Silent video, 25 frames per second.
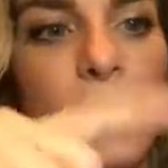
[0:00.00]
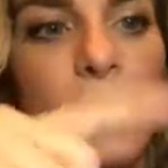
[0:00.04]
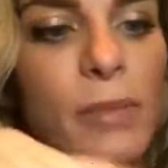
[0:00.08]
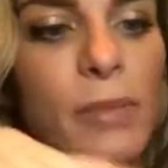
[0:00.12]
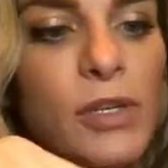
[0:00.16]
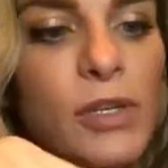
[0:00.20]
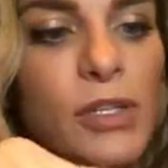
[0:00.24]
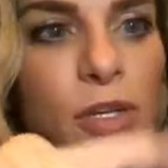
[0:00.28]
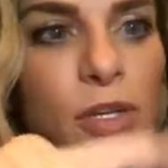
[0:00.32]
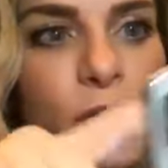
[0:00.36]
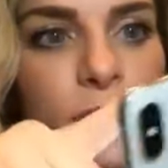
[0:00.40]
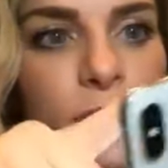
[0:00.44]
Let
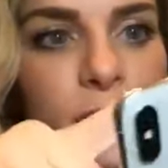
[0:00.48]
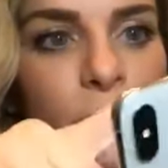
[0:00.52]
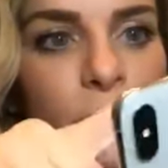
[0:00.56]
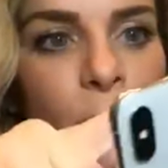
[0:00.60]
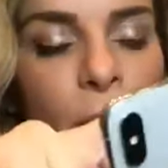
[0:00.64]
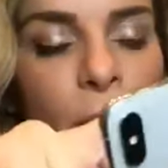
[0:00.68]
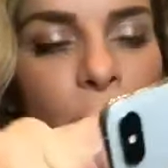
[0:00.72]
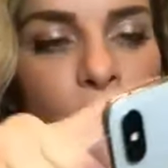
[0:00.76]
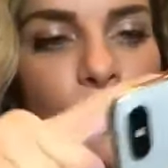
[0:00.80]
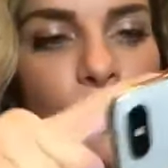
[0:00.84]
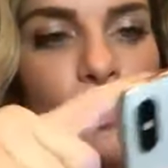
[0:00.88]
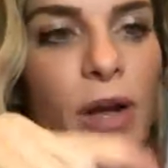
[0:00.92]
me show you some of
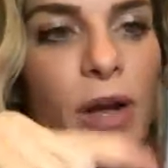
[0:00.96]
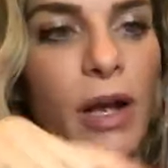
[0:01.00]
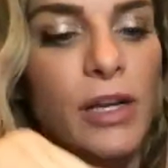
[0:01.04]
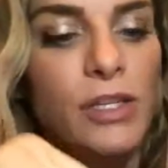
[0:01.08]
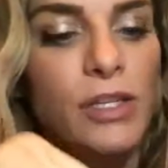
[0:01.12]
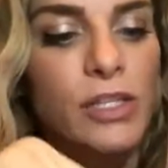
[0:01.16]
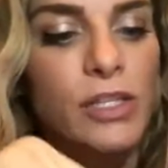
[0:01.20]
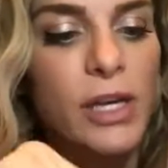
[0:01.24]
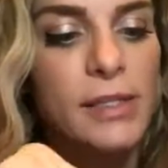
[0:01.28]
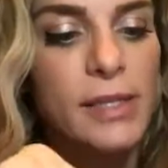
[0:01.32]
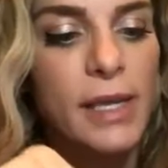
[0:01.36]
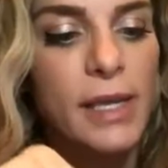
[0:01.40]
my
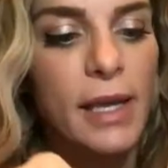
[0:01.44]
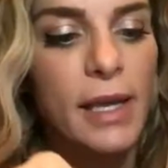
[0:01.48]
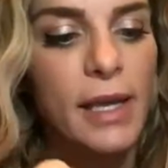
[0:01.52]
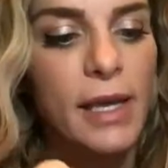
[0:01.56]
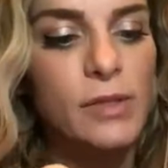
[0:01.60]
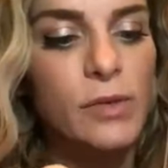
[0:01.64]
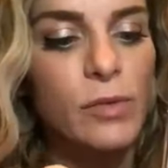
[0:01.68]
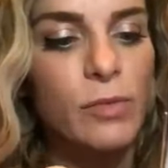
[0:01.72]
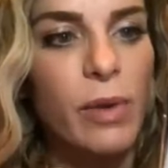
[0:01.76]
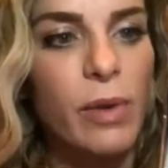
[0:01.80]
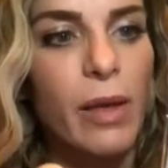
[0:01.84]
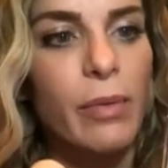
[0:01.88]
projects, I
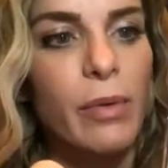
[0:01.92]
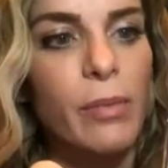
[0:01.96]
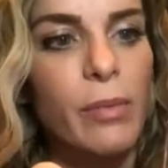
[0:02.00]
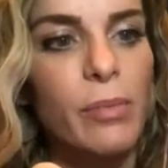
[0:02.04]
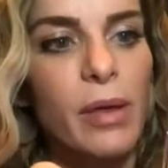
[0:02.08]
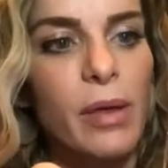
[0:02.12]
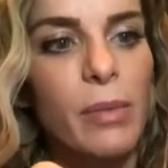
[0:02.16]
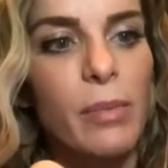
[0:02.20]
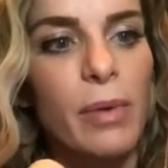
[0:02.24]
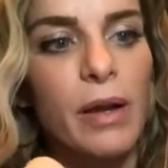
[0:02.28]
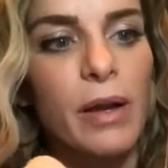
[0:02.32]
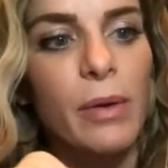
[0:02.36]
guess would probably
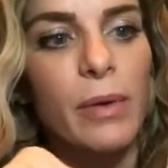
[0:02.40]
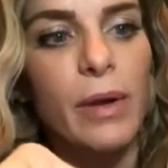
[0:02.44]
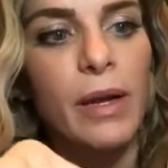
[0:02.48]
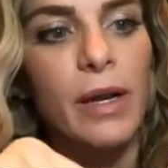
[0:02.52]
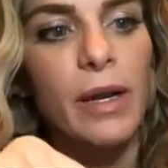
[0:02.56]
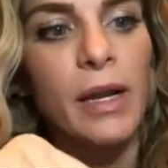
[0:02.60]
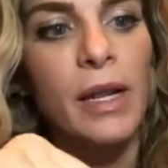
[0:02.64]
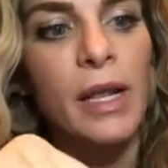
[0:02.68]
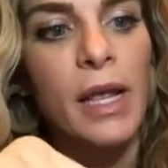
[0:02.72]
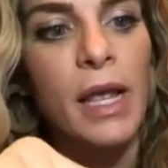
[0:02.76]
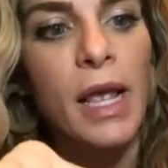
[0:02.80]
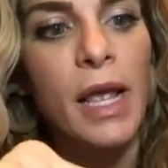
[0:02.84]
be a better one.